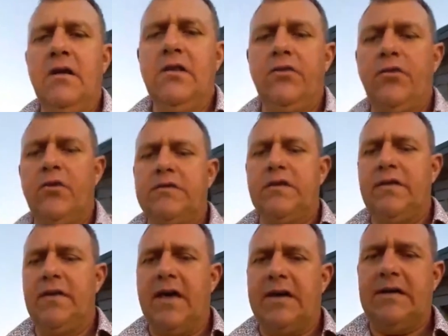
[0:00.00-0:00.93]
thoughts
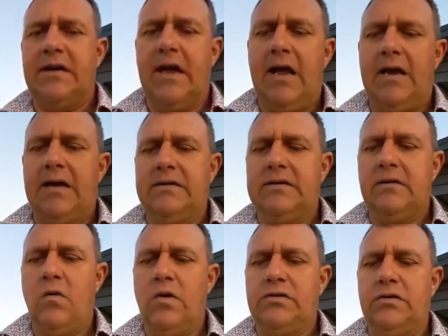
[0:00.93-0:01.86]
on that, and
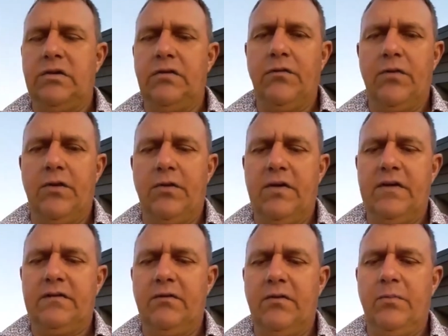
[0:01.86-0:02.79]
what to do for the
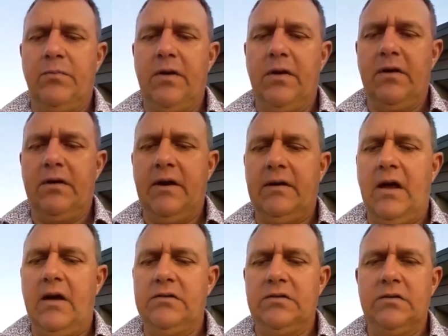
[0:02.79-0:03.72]
rest of the period, and
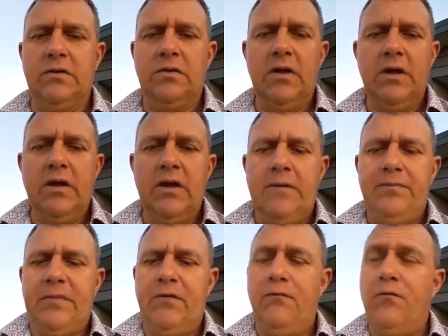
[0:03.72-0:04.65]
how to
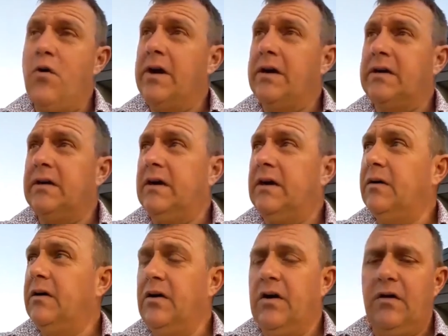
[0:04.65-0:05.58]
avoid
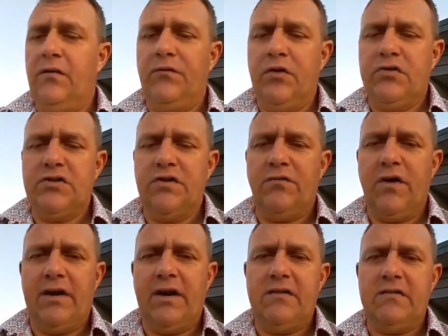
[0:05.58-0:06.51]
future
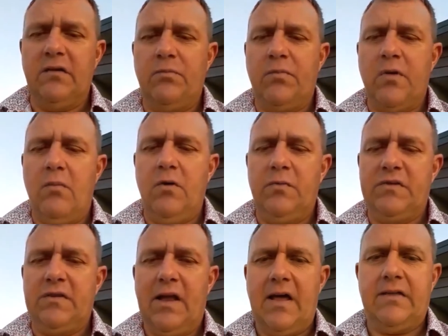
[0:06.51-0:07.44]
financial
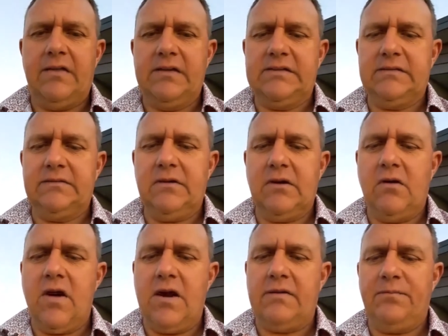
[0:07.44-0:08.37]
problems like this. All
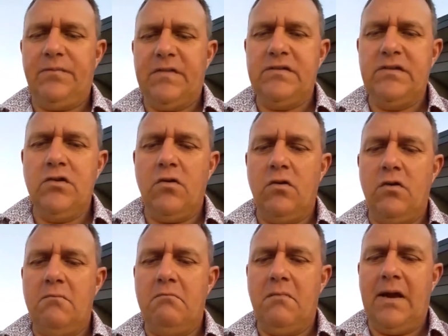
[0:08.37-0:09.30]
right, see you all
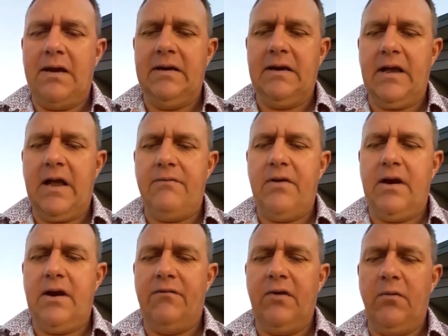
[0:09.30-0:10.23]
on Monday. Have a
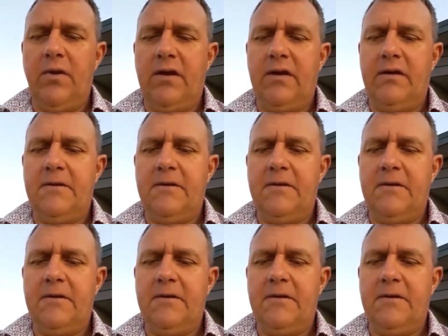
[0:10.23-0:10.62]
lovely weekend.